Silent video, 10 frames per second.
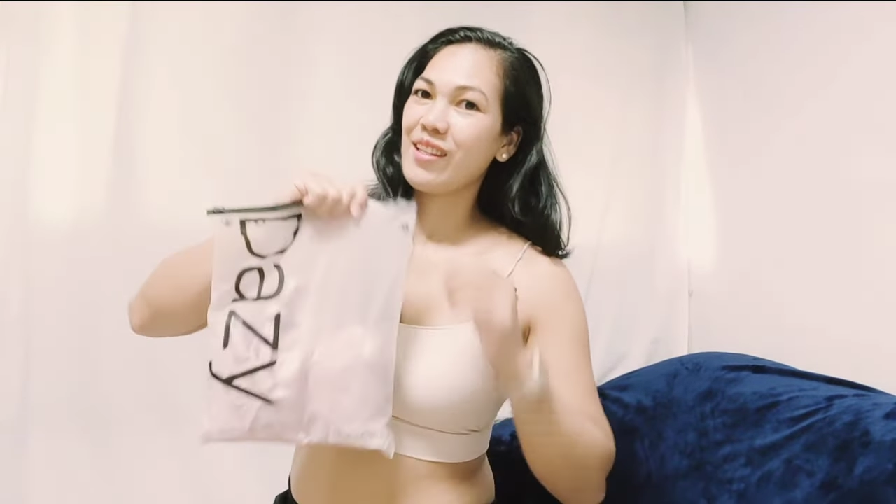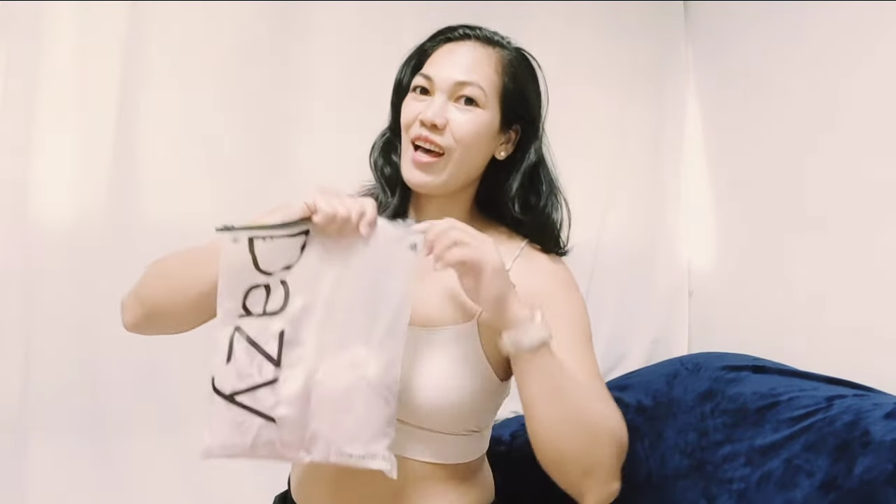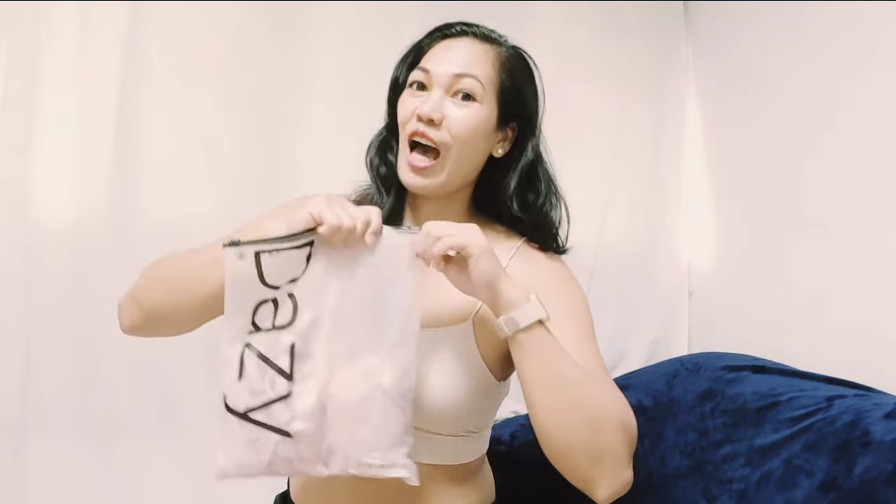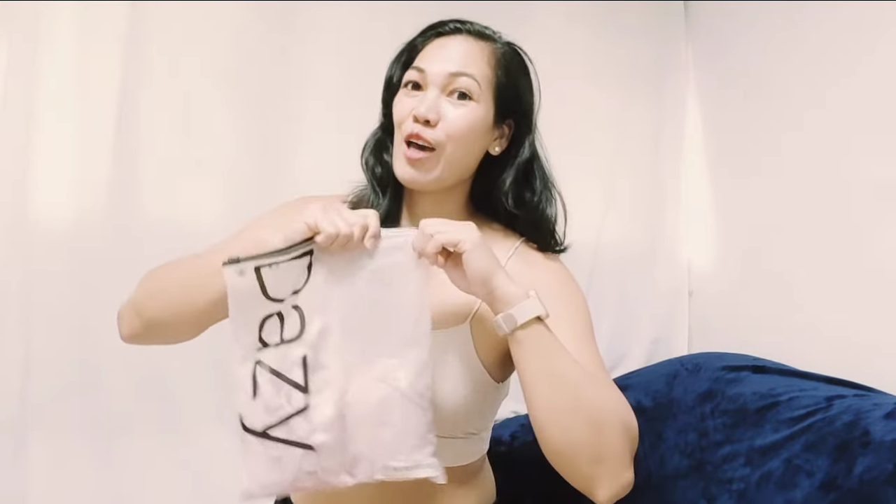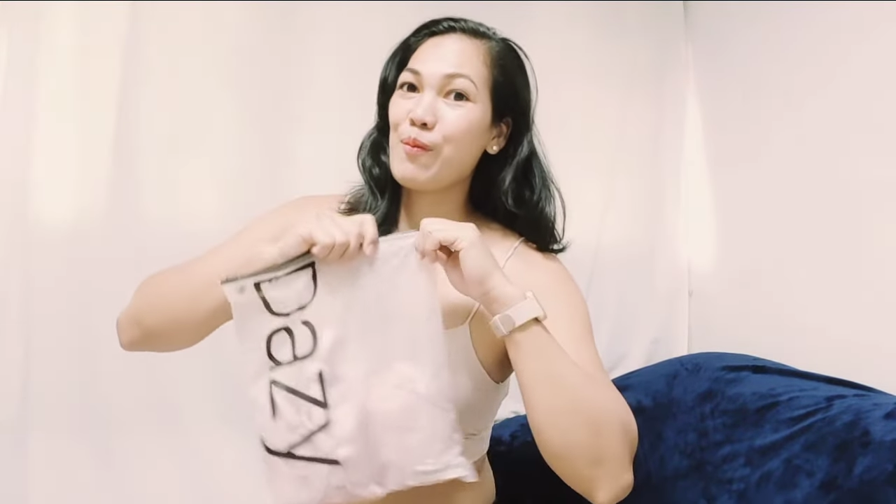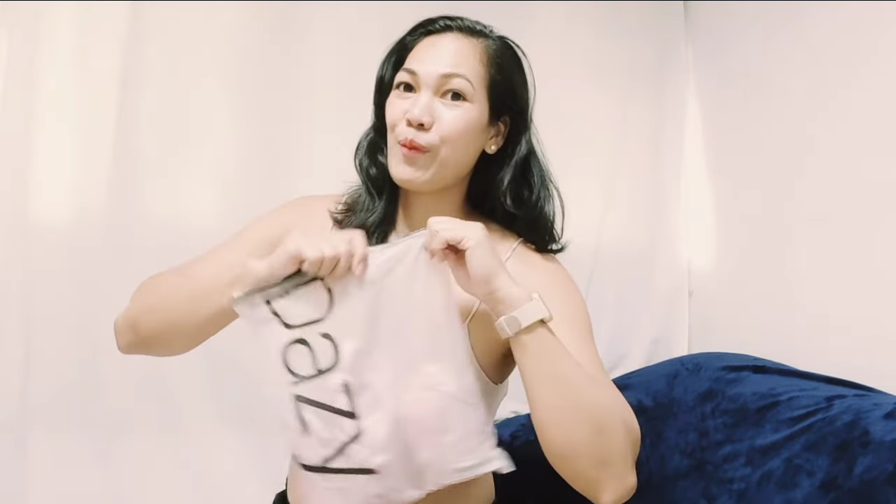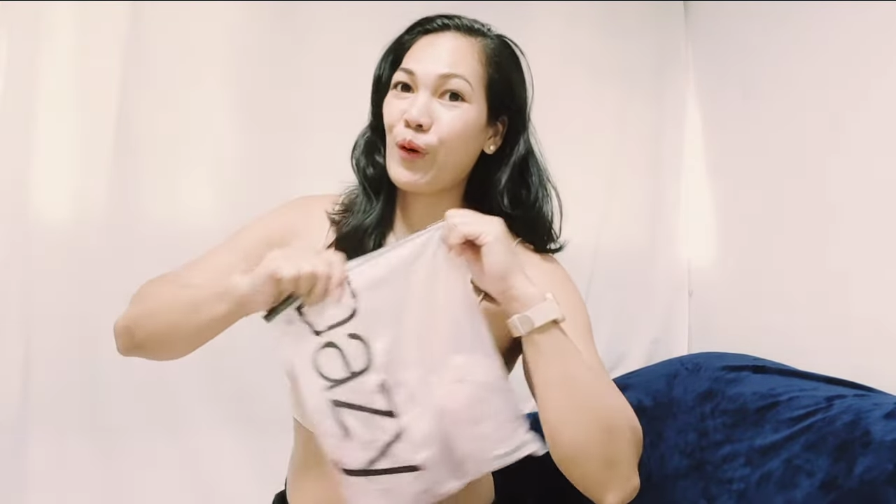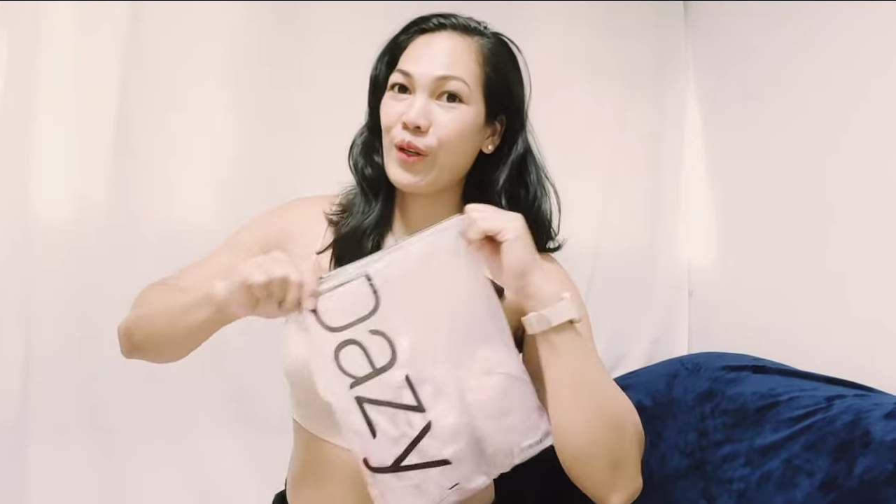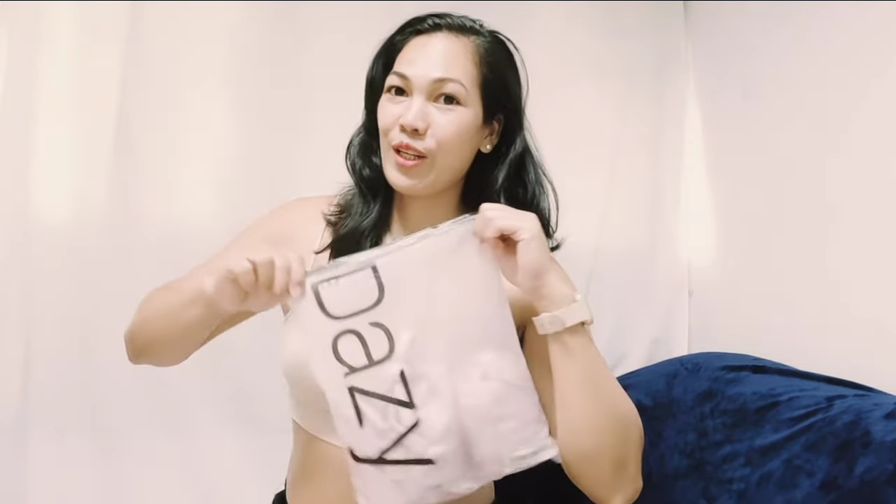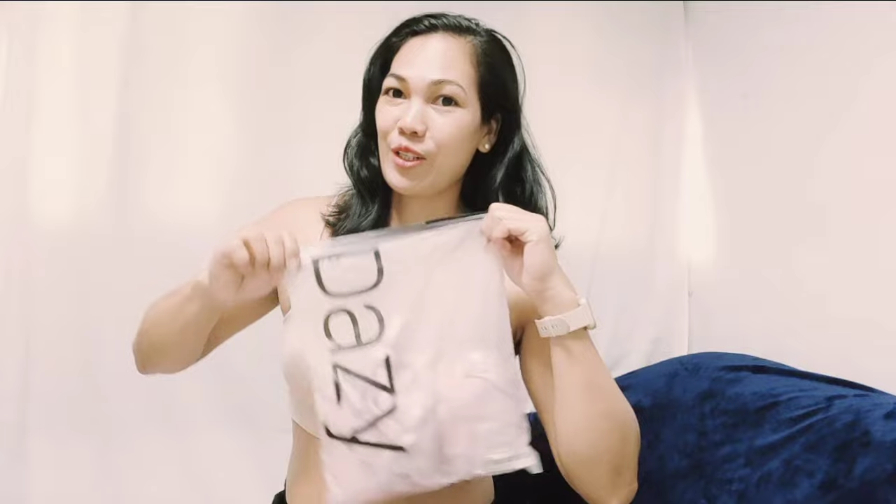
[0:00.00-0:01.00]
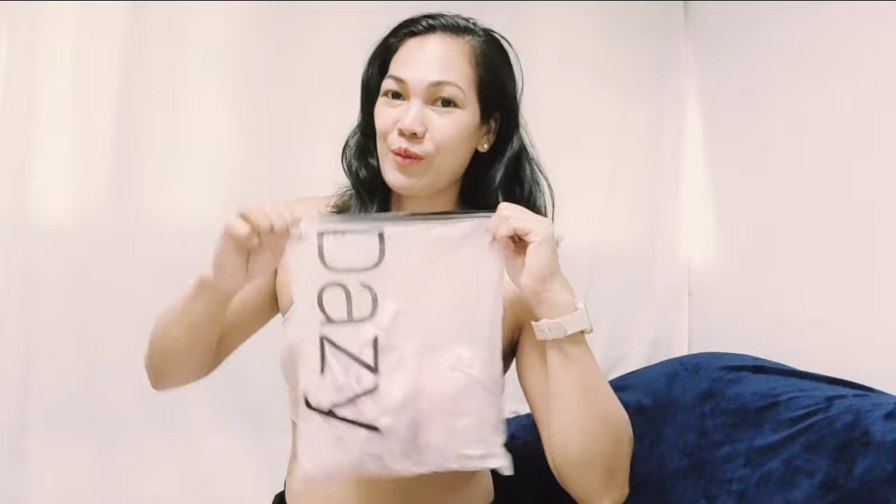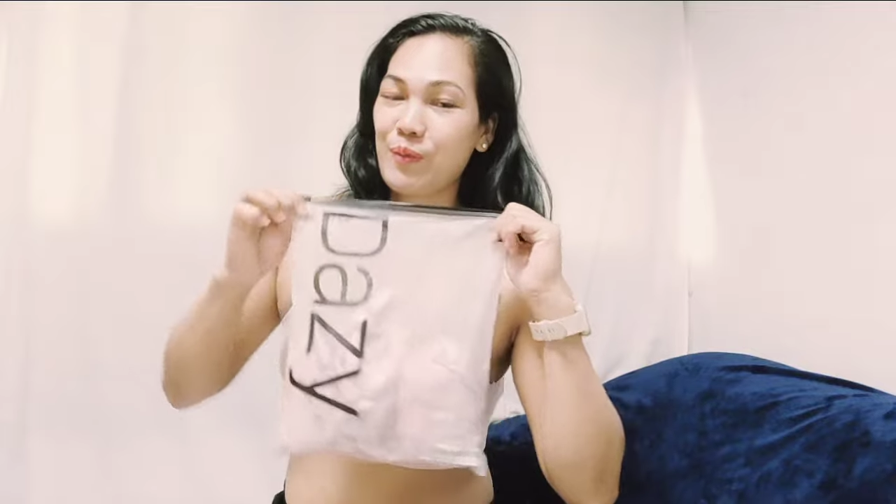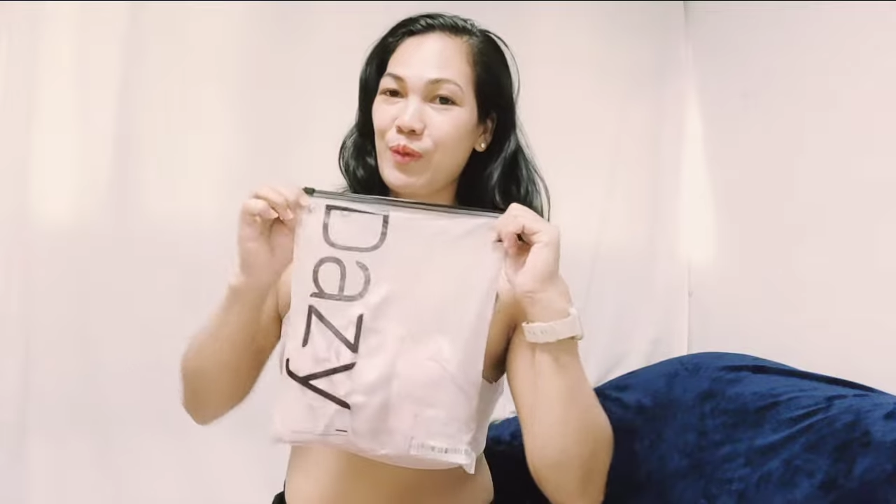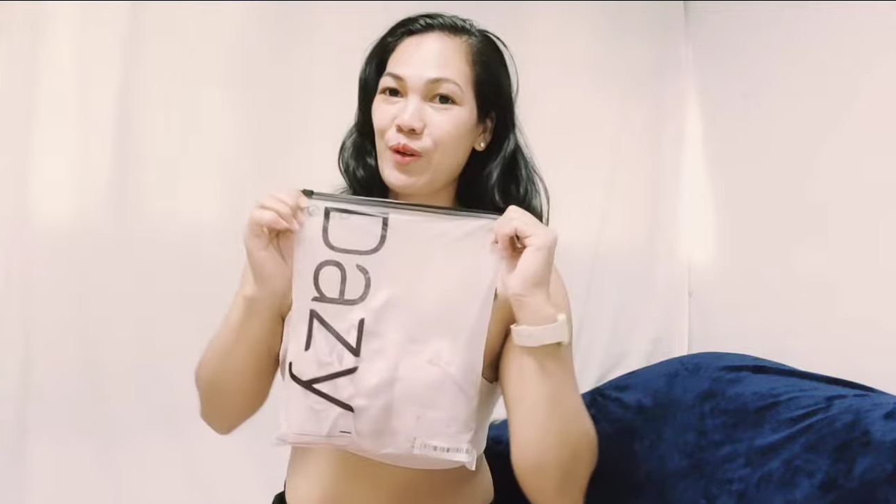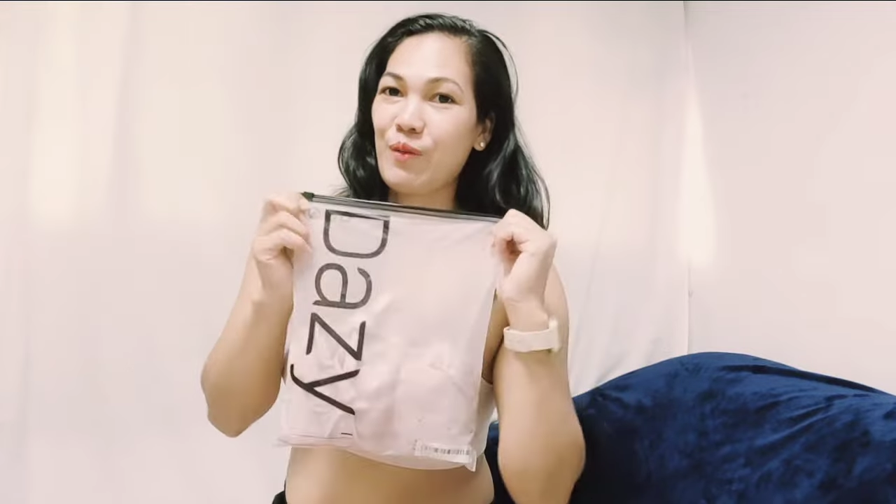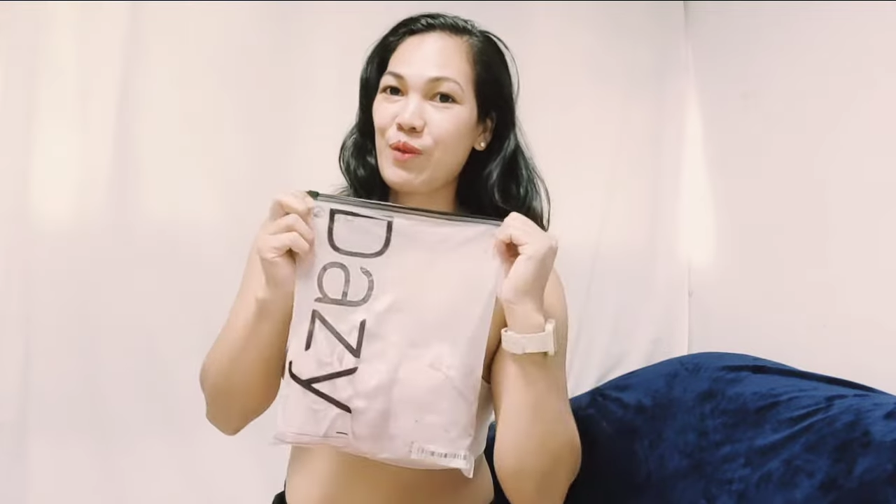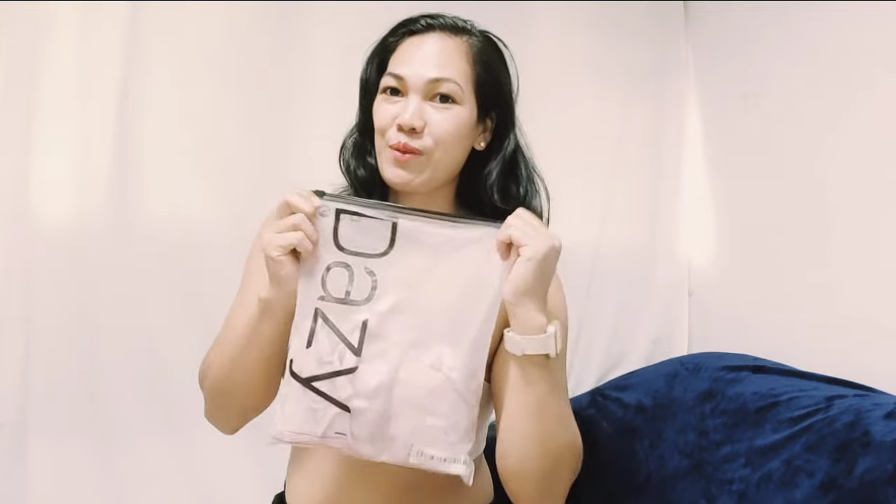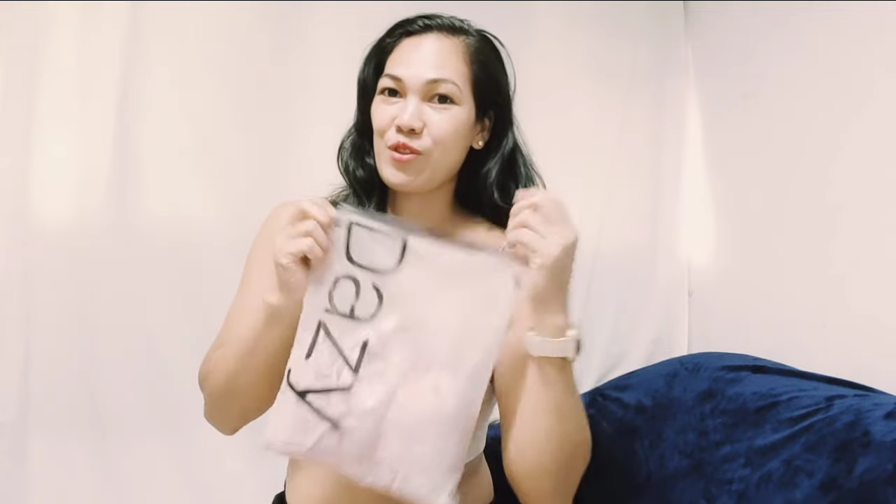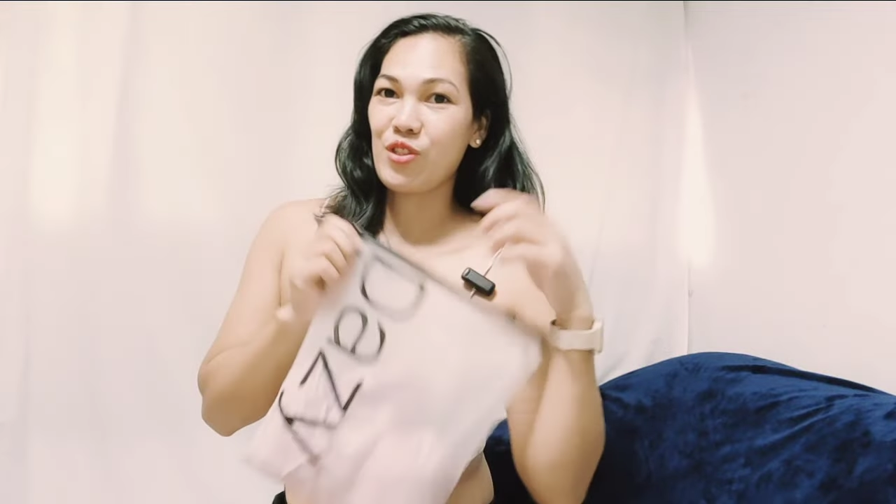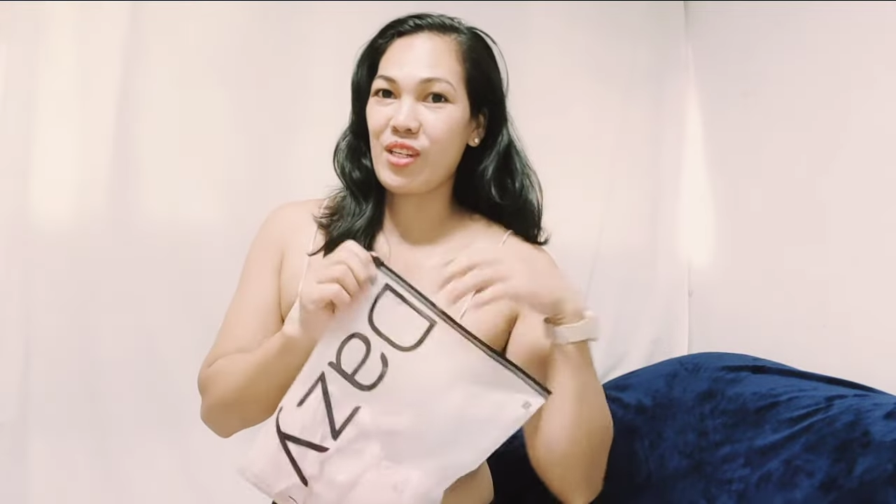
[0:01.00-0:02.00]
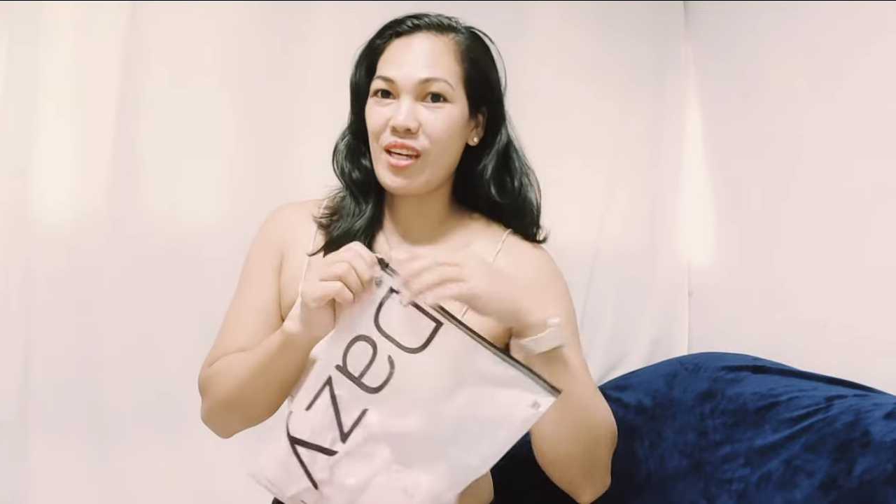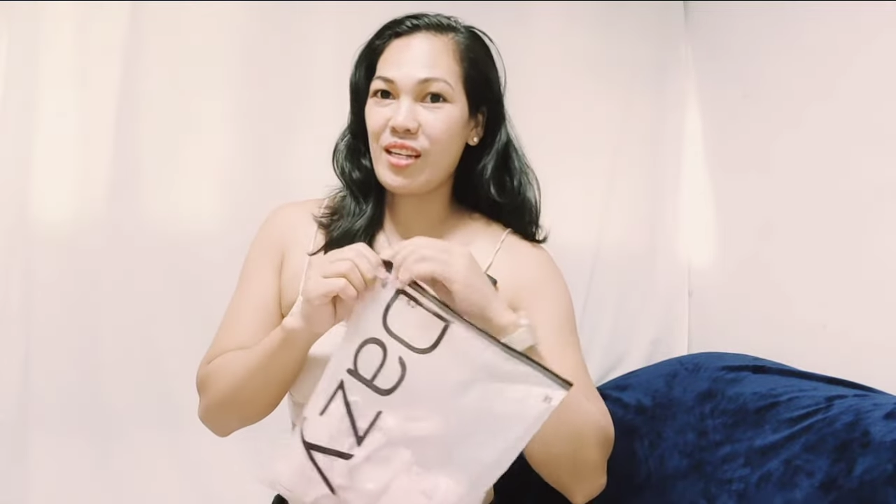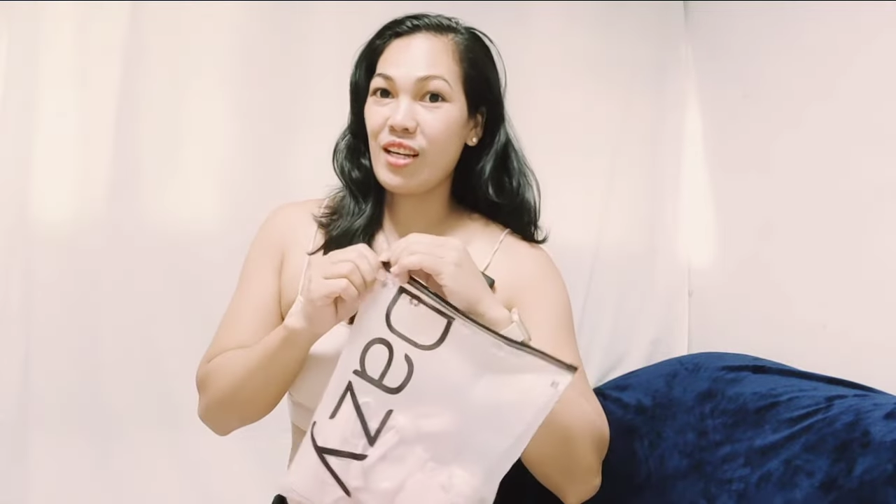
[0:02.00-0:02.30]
I bought it from Shein.